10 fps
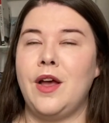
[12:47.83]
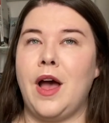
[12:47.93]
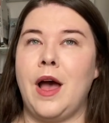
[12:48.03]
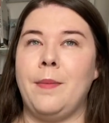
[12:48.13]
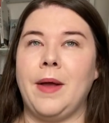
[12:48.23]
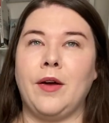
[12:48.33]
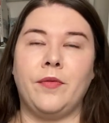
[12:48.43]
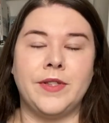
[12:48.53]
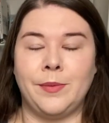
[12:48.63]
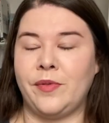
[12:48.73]
Um,
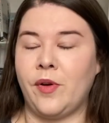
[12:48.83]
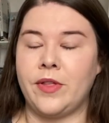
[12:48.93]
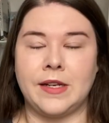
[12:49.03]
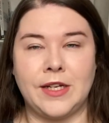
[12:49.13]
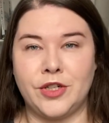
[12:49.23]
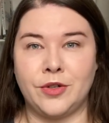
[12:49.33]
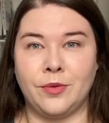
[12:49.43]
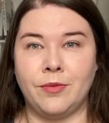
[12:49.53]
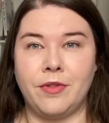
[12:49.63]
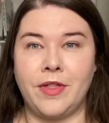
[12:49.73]
obviously, we've got the
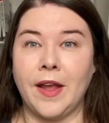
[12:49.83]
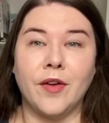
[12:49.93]
additional thing